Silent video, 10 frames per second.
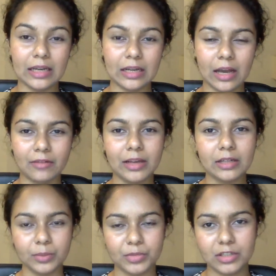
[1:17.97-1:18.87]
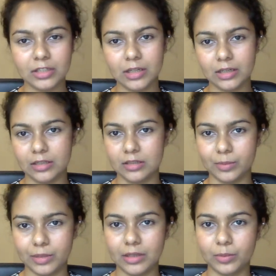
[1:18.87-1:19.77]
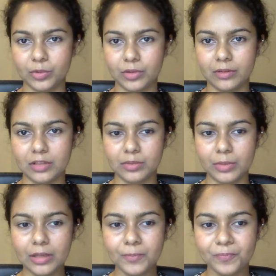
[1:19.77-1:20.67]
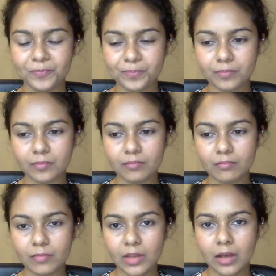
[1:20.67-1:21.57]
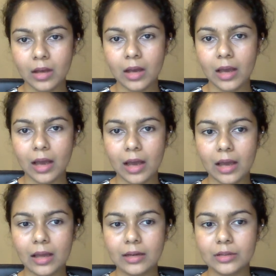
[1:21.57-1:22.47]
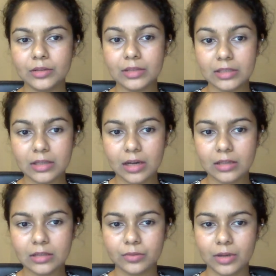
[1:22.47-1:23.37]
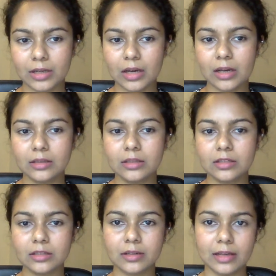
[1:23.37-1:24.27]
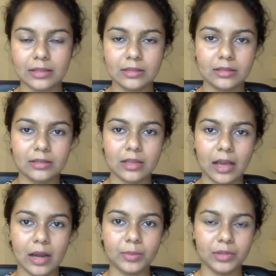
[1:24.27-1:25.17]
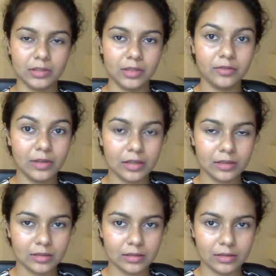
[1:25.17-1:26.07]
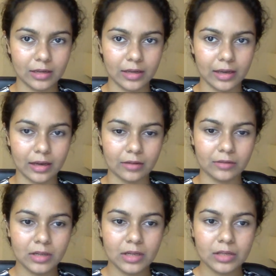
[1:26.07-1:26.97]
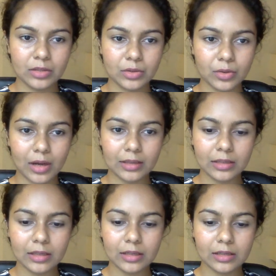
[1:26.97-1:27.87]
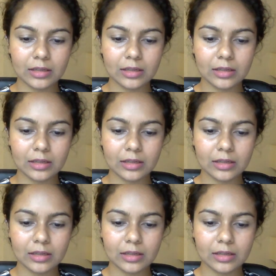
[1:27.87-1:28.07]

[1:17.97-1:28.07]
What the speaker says: having it appreciated is something that motivates me. And to discuss what are the strengths and perceived weaknesses that I have. So I think